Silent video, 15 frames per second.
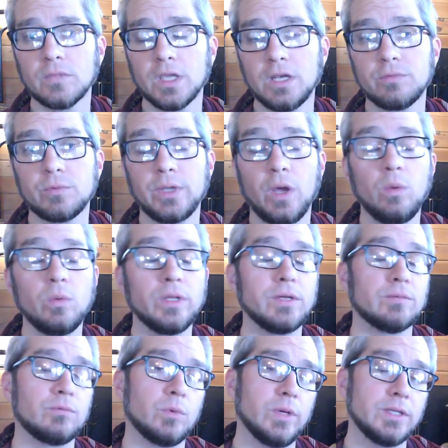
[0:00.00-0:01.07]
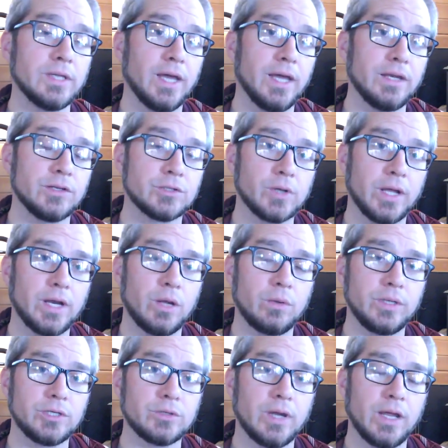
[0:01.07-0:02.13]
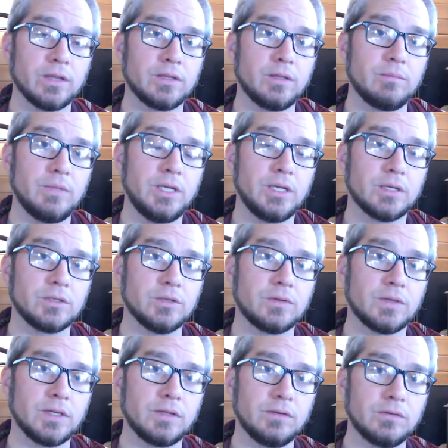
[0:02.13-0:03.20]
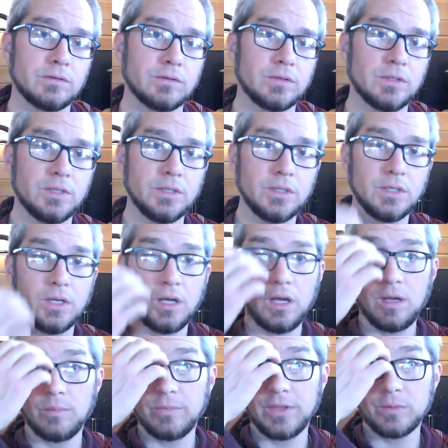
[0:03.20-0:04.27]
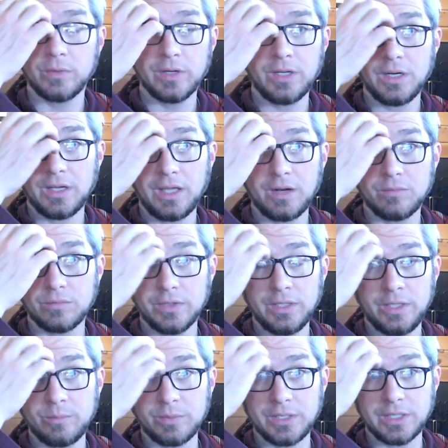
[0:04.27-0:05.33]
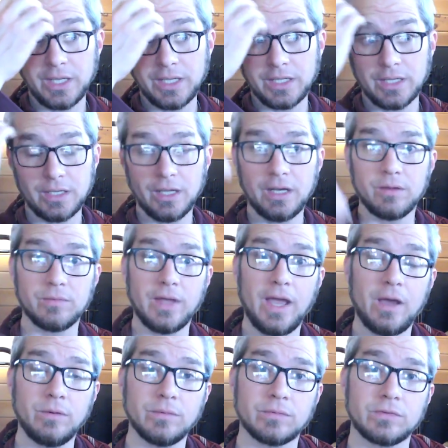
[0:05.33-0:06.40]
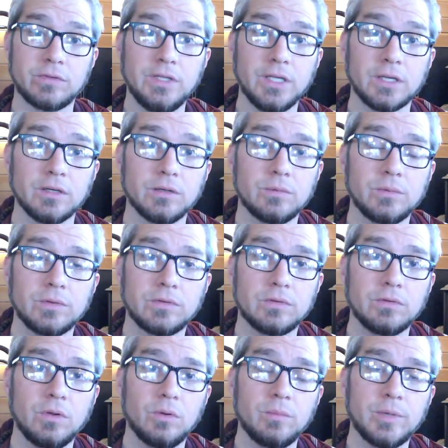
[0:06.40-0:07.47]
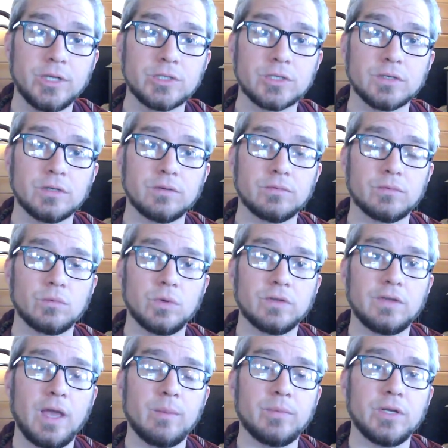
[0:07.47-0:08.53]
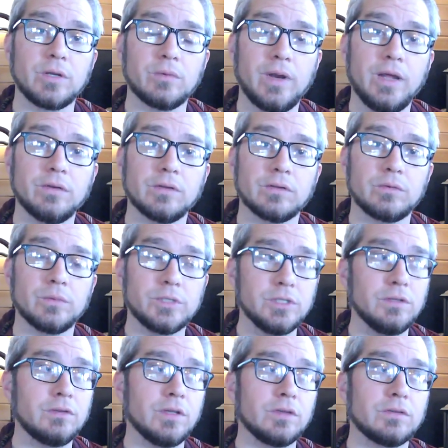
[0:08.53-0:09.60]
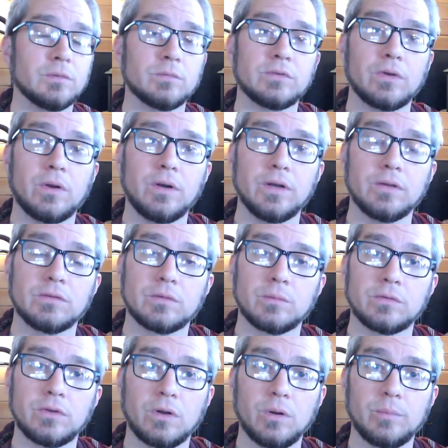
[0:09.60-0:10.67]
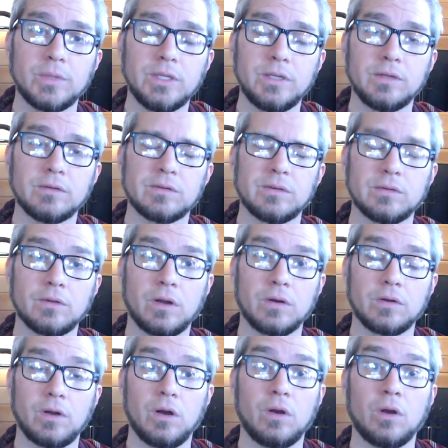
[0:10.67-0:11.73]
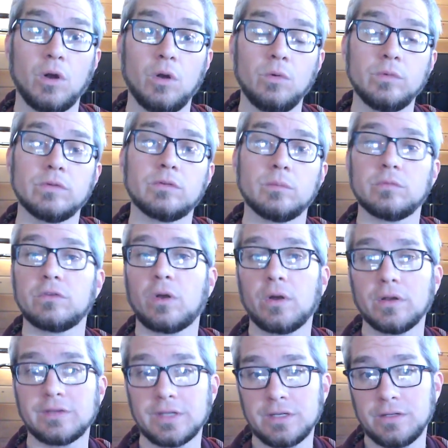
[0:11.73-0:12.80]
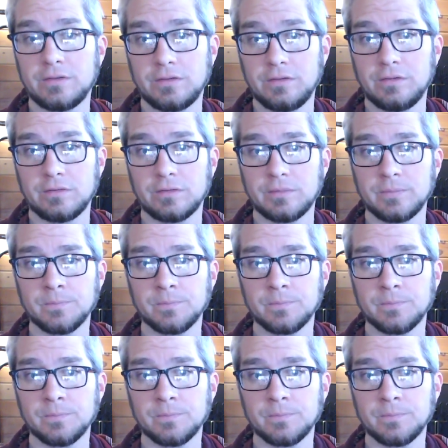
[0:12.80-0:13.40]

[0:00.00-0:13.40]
And if we only avoid that and try to only track the immediate good things, then we're going to kind of really be like kind of out of sync with so much of what's happening around us, which is like samsara and samsara beings and our own samsara tendencies.